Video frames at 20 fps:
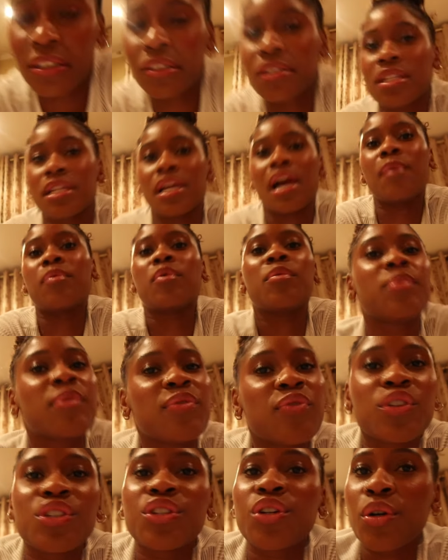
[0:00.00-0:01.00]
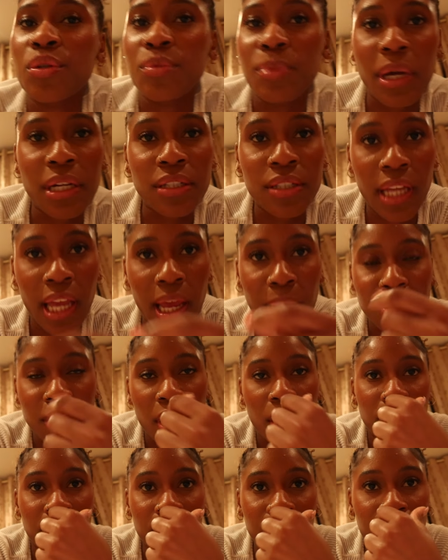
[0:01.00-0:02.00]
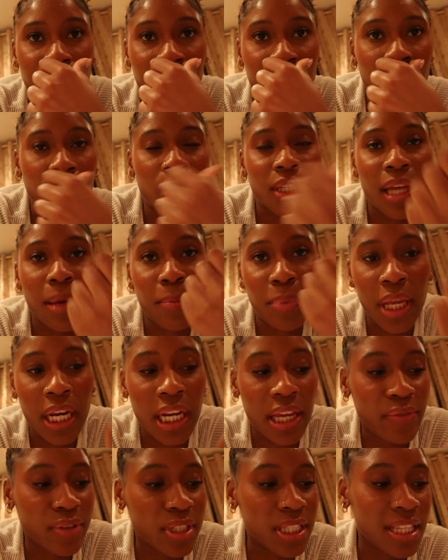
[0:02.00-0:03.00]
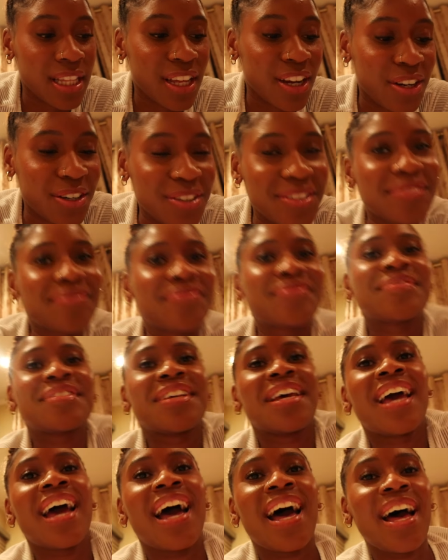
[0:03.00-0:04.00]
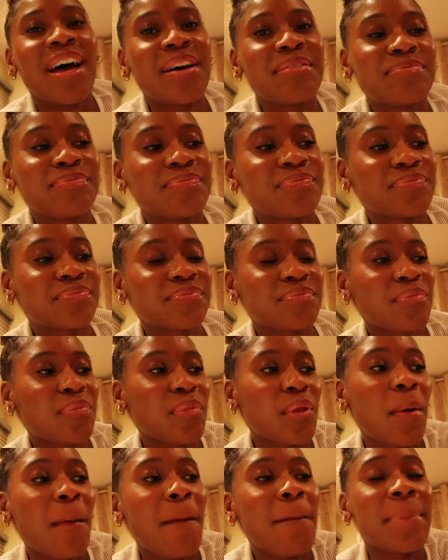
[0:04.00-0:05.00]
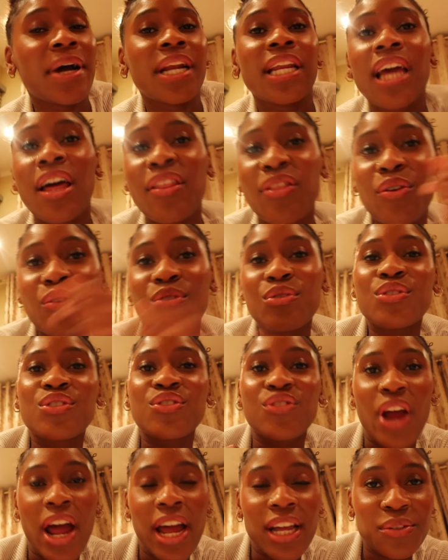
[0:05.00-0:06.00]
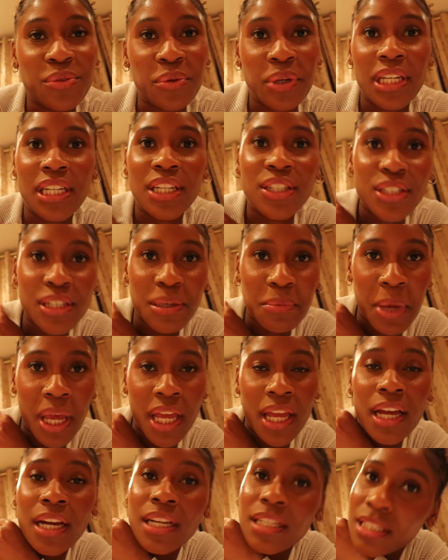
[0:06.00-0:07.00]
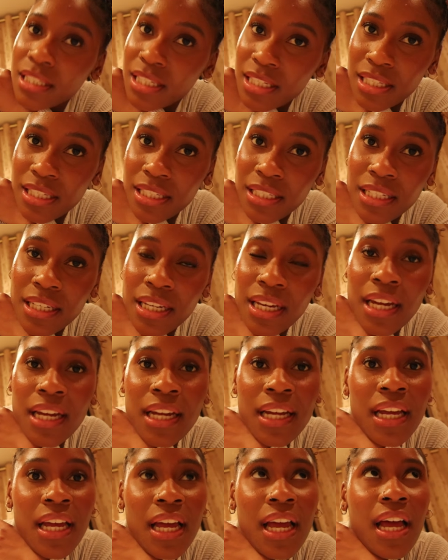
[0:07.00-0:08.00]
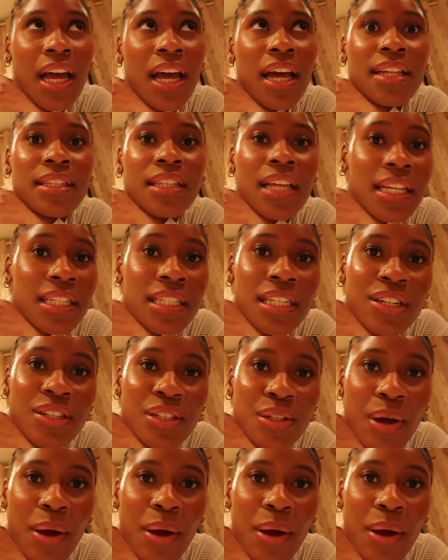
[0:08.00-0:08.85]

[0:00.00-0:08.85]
to see abo before she goes back to cape town because i barely ever see that girl um but yeah those rides were literally making us dizzy that's literally